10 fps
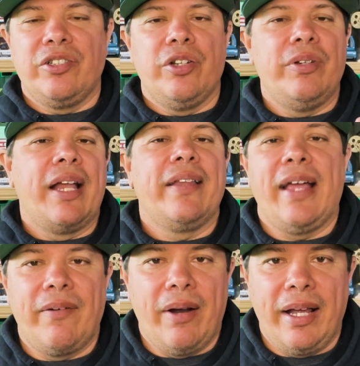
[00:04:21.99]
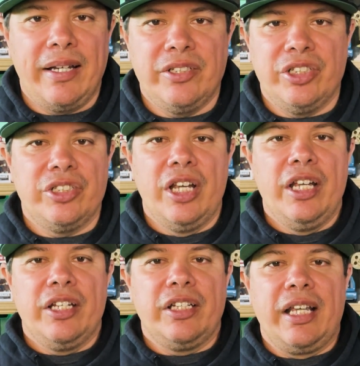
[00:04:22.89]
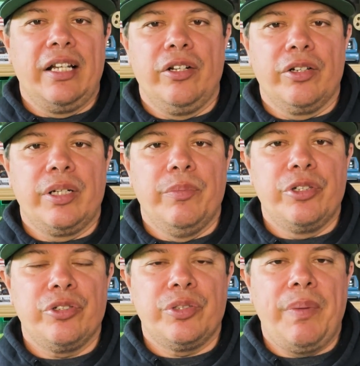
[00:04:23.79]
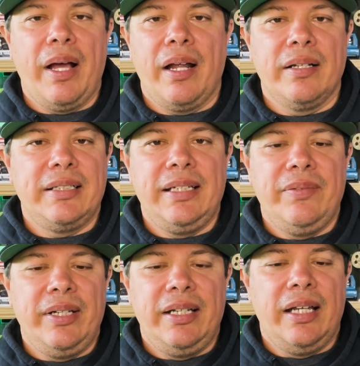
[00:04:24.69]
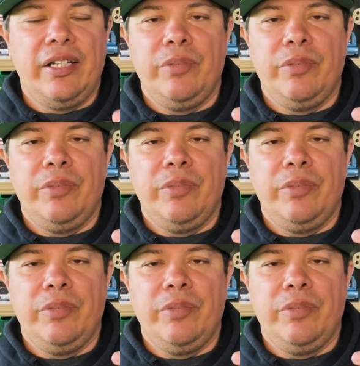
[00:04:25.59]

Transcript: There's none of that, right? It's just get a little commercial spot on TV,